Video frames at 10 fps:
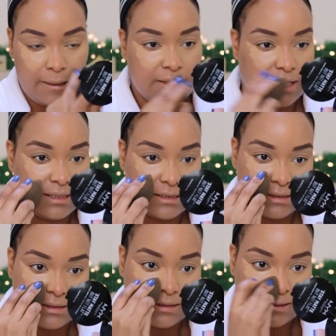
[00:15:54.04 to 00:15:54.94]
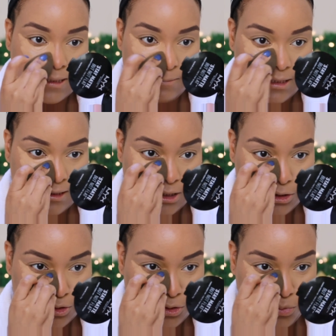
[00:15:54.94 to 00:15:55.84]
That is something
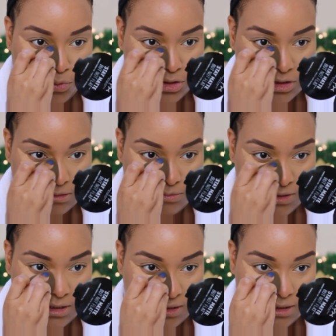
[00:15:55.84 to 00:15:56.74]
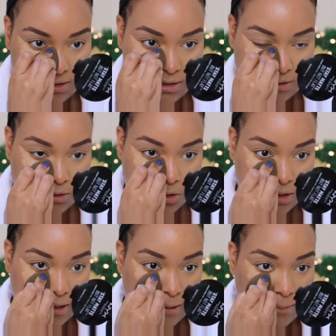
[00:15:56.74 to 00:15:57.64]
that you don't want to be
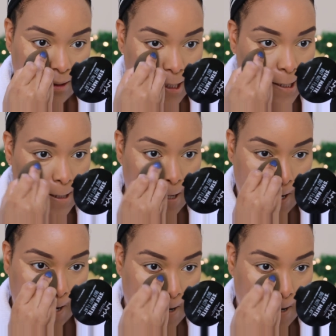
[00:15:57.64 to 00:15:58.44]
caught up in,